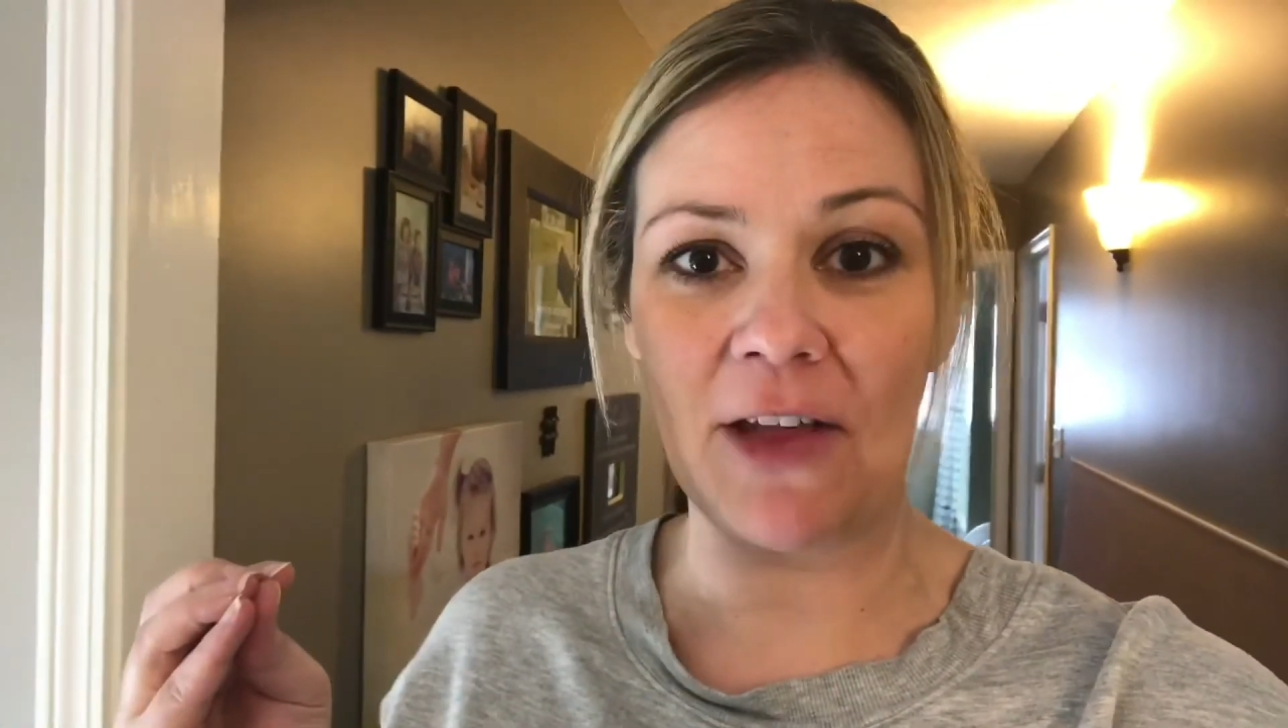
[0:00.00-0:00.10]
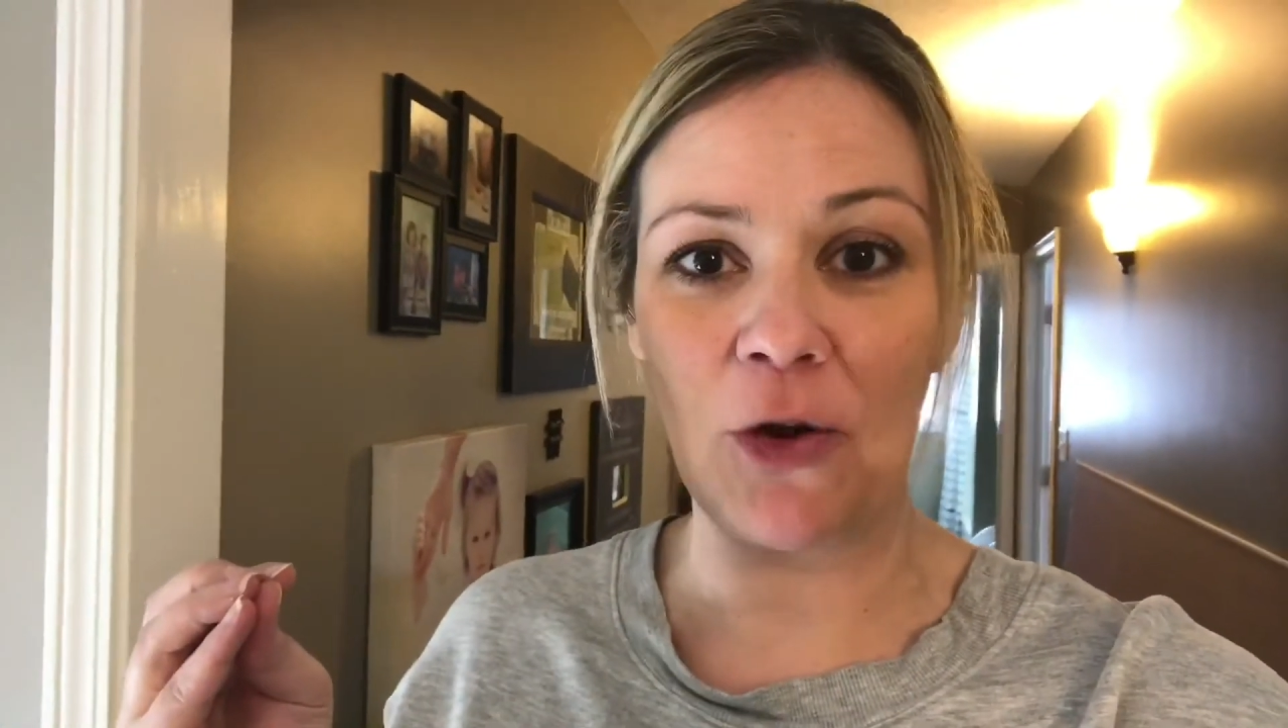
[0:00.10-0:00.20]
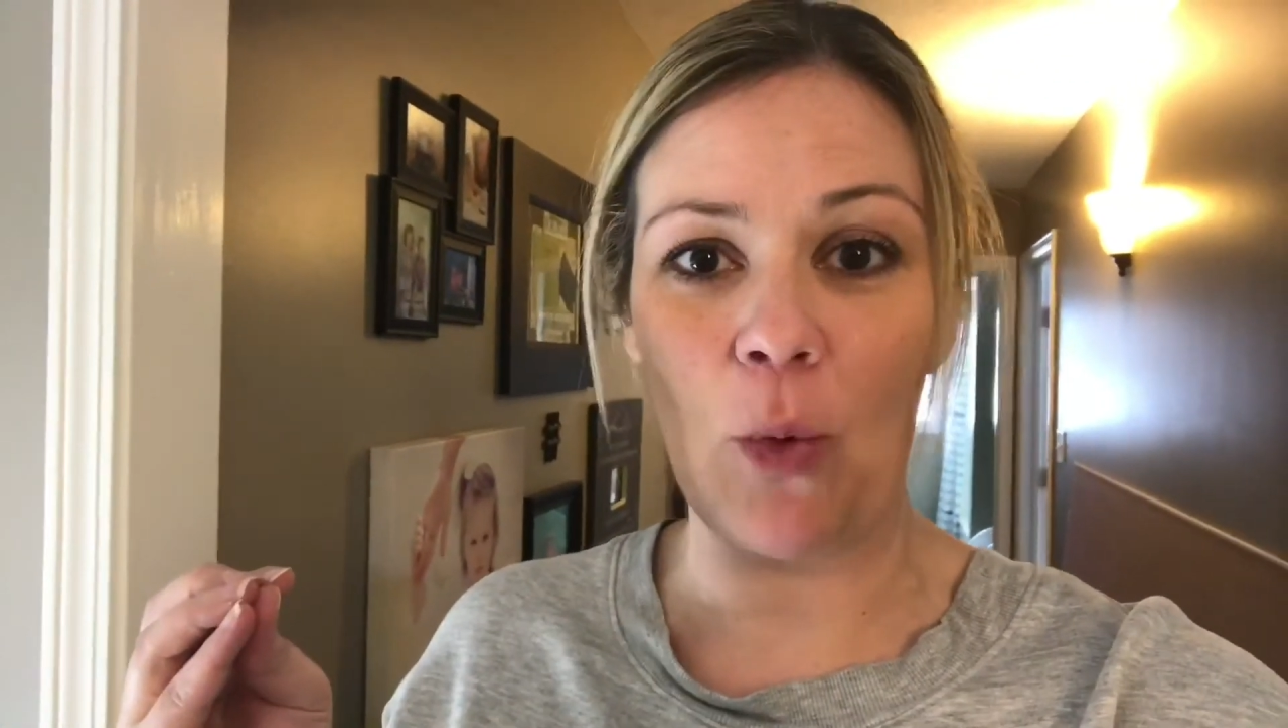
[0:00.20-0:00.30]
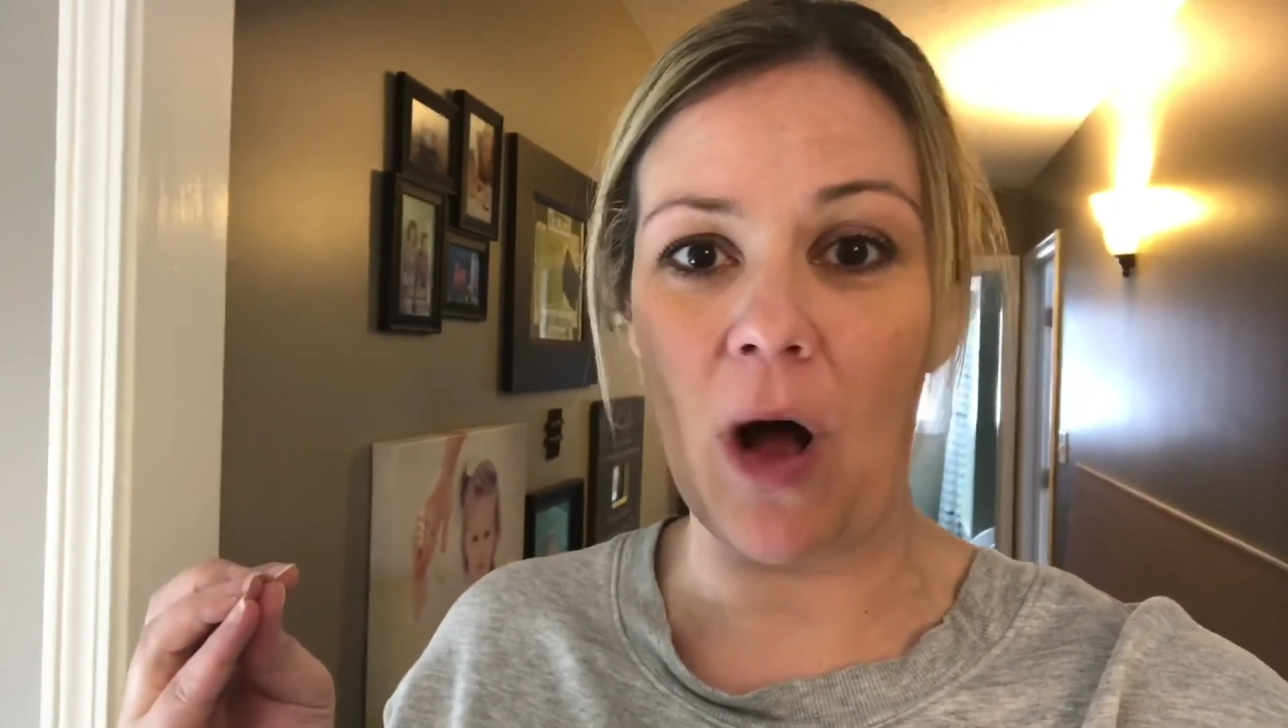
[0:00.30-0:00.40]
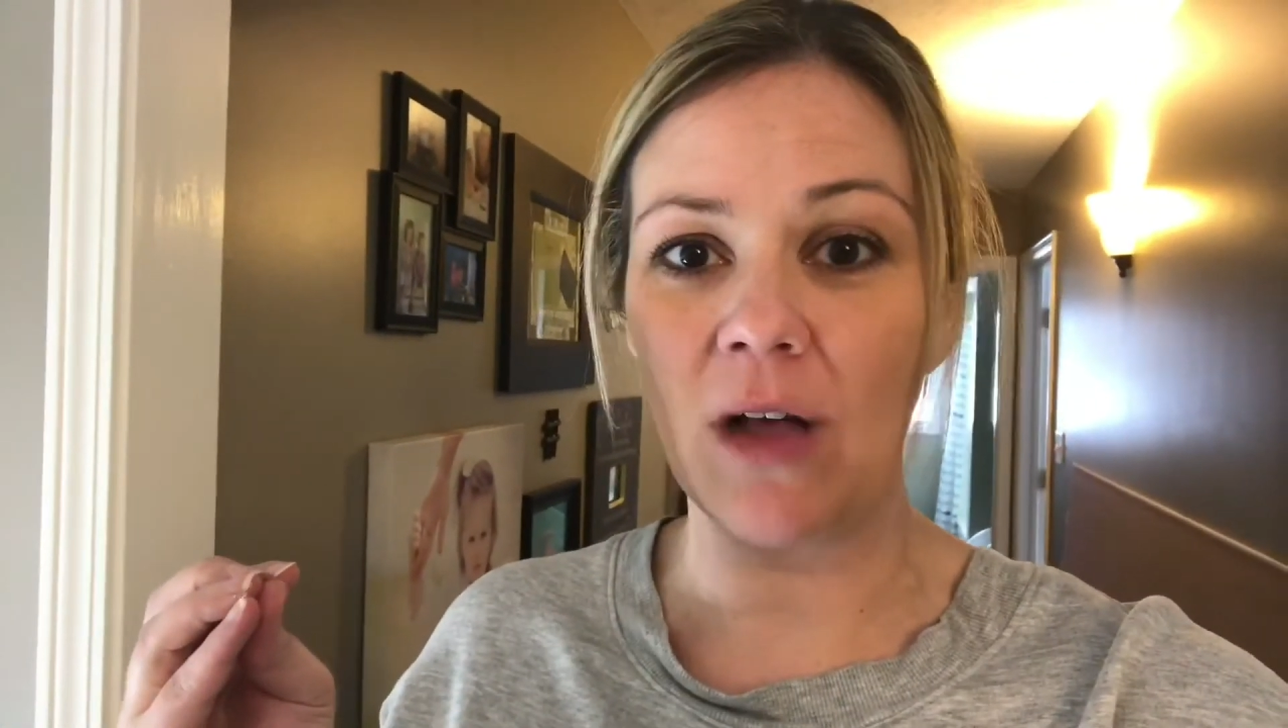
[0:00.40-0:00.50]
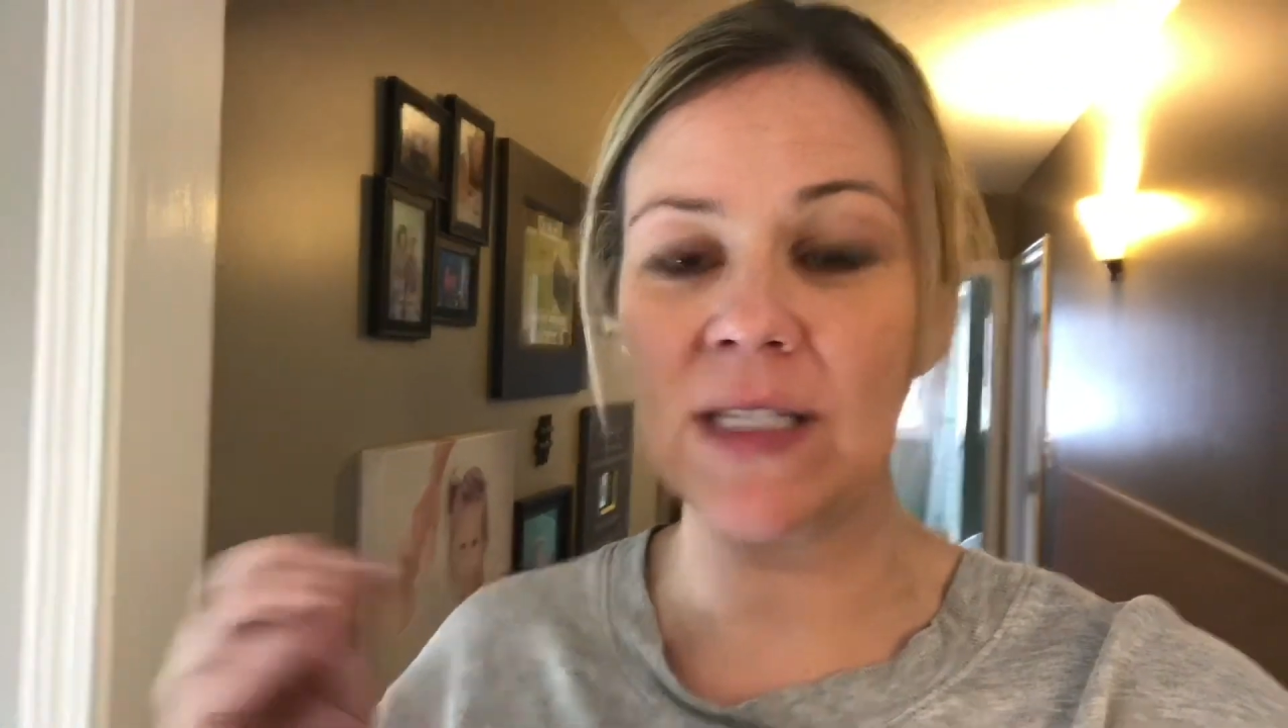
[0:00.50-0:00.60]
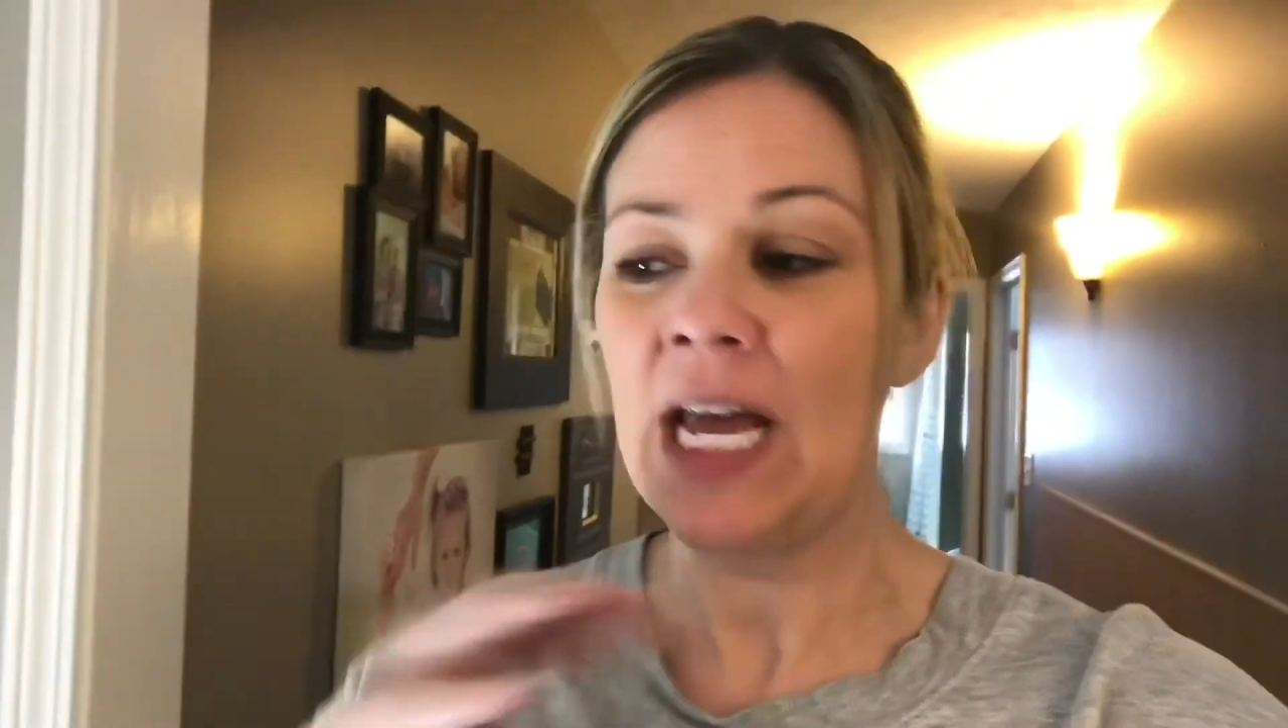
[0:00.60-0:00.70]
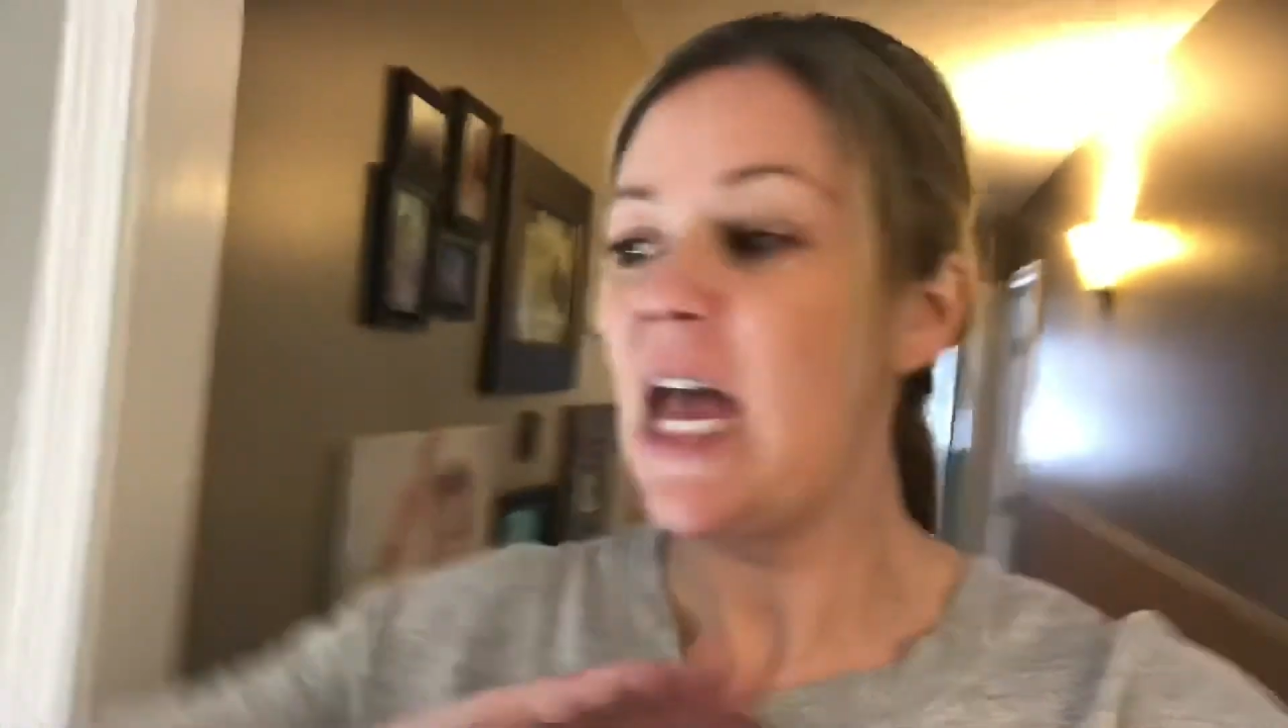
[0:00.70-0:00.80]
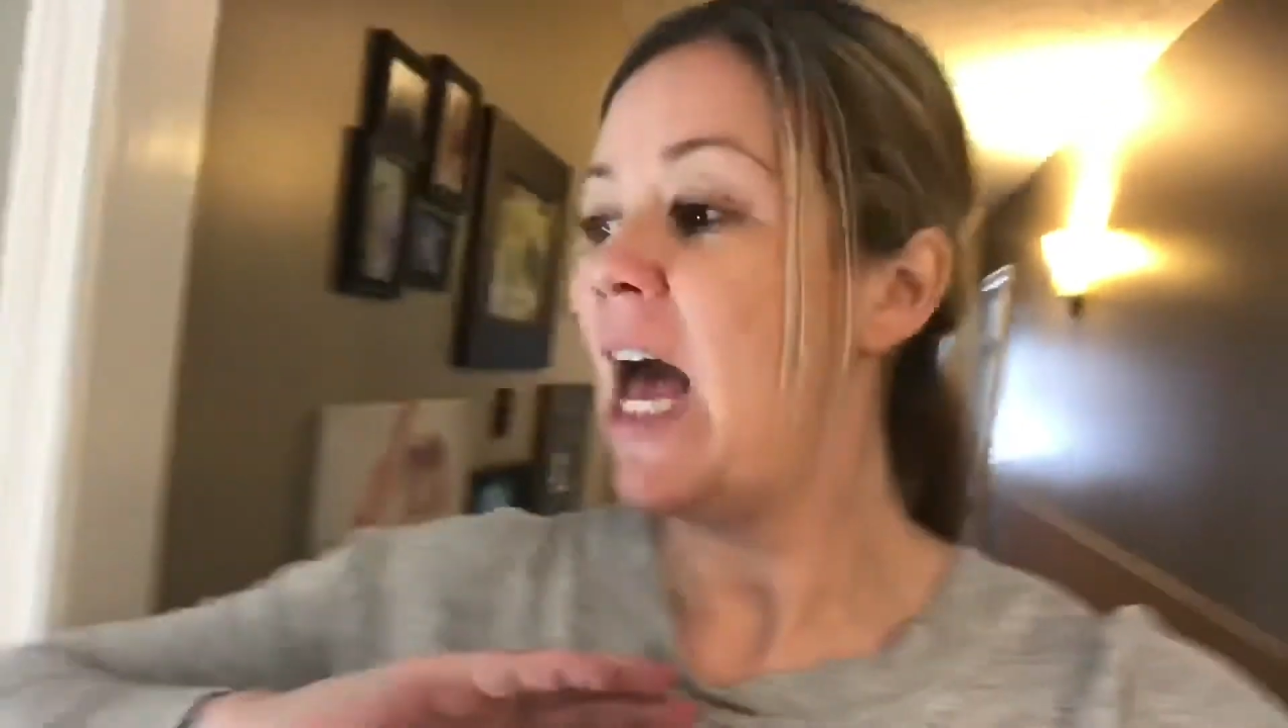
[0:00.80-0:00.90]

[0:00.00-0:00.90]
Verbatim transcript: on their walls.